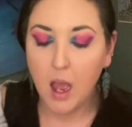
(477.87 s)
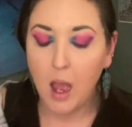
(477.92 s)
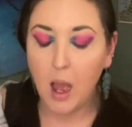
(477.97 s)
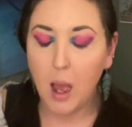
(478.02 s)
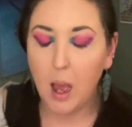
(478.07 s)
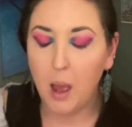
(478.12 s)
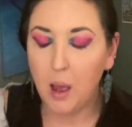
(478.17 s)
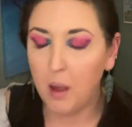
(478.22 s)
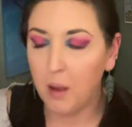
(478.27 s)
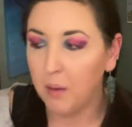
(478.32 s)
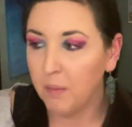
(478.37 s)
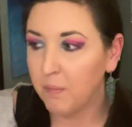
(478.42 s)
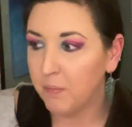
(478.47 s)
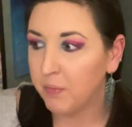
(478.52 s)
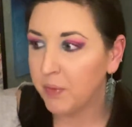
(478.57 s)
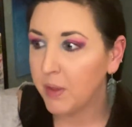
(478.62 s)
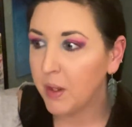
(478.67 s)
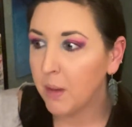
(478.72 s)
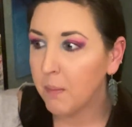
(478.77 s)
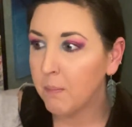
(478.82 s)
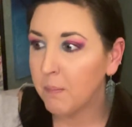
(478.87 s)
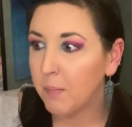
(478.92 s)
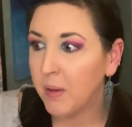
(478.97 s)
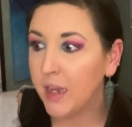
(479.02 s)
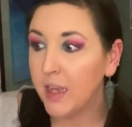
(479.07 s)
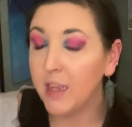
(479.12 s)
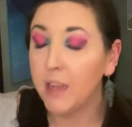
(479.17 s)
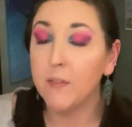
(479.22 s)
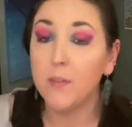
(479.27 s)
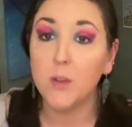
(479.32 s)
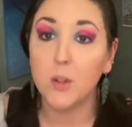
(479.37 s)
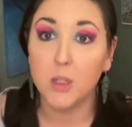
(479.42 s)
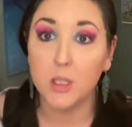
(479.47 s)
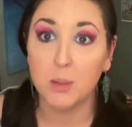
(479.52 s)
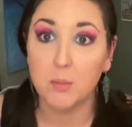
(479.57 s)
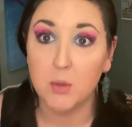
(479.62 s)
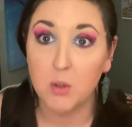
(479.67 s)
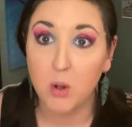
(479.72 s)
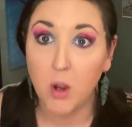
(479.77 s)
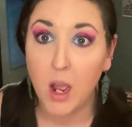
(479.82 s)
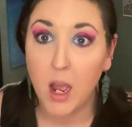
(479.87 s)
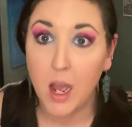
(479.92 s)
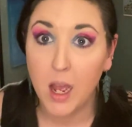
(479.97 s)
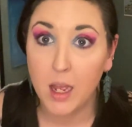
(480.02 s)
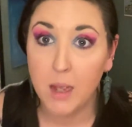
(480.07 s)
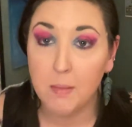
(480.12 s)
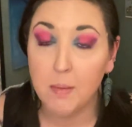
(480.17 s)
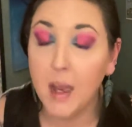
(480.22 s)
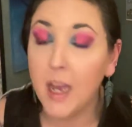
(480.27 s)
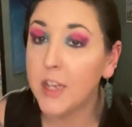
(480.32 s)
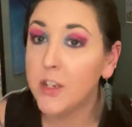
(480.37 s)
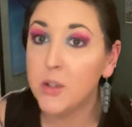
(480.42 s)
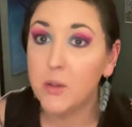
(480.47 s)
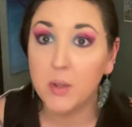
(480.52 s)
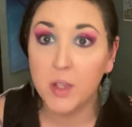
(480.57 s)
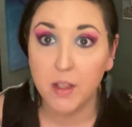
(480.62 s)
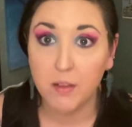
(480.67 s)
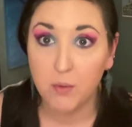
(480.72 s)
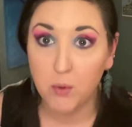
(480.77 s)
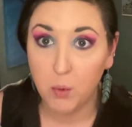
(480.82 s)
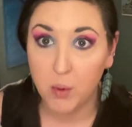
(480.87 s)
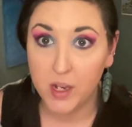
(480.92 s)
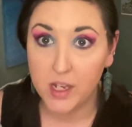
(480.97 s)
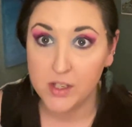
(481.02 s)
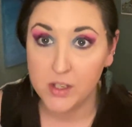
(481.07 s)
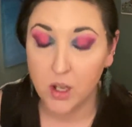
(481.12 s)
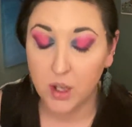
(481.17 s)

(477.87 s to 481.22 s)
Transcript: Um, but if you subscribe, I do giveaways